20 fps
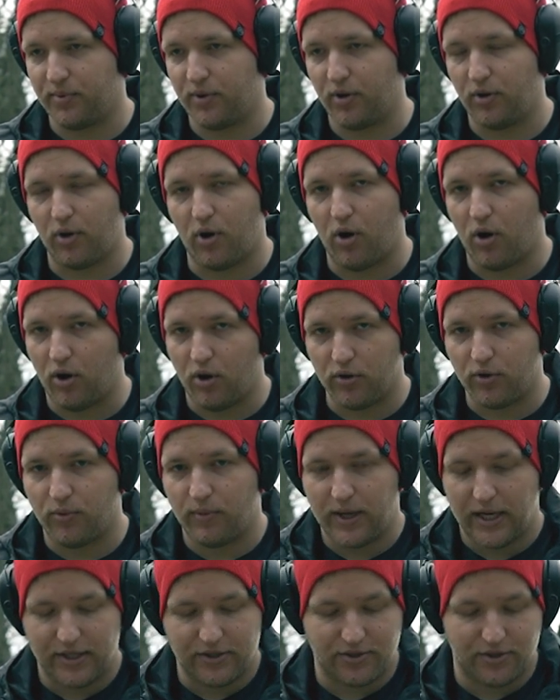bolt all the
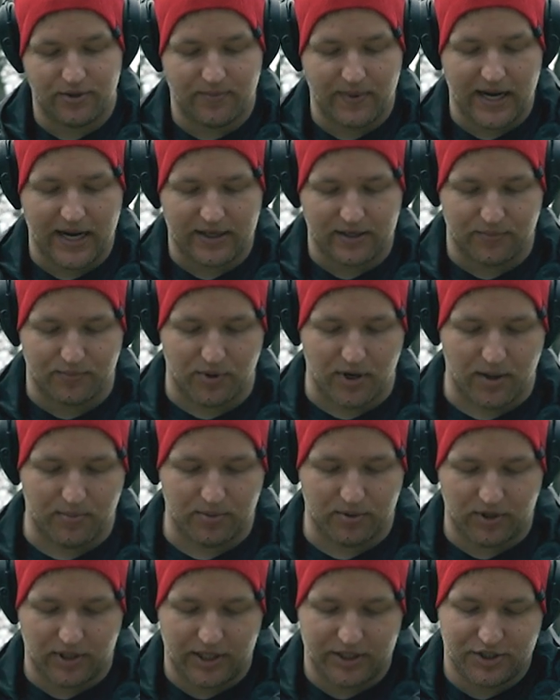way to the back to
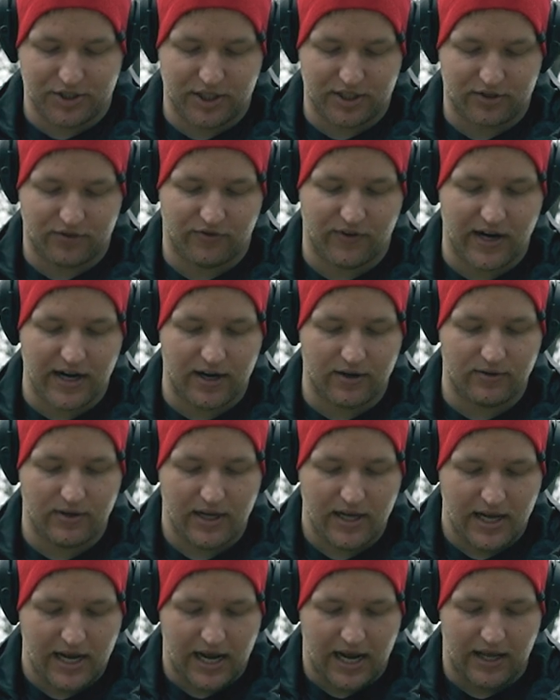properly eject the round
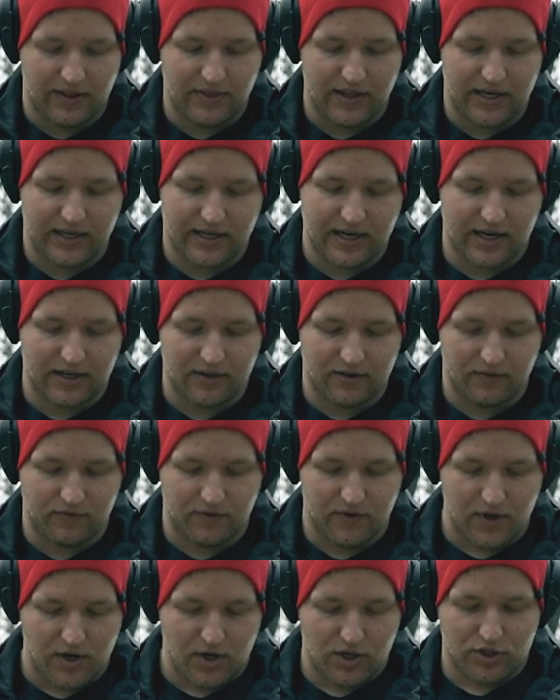and then kind
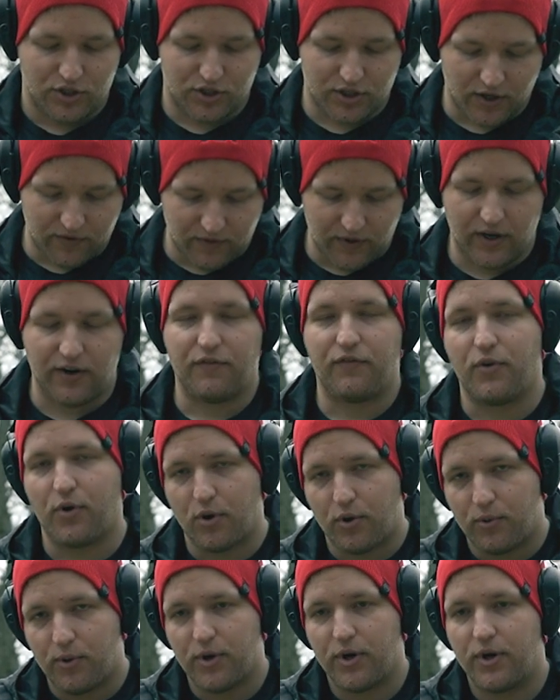of shoving it
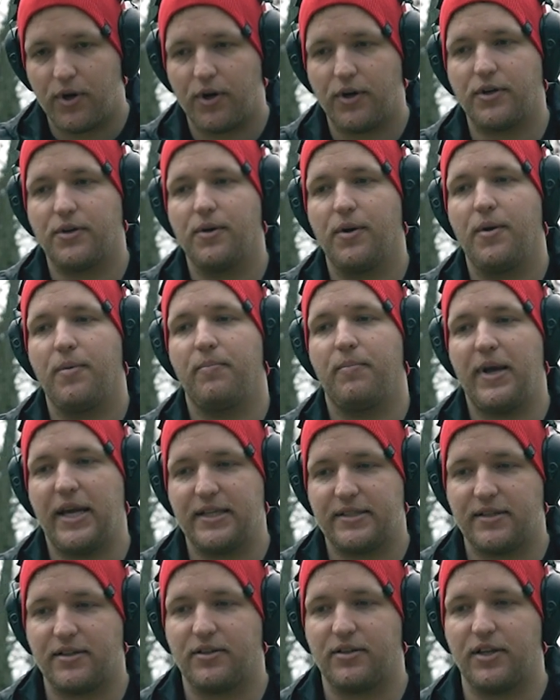forward,
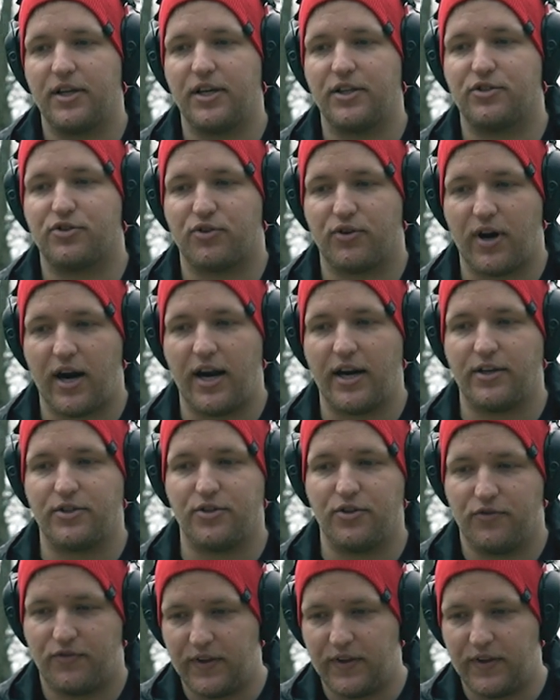basically trying to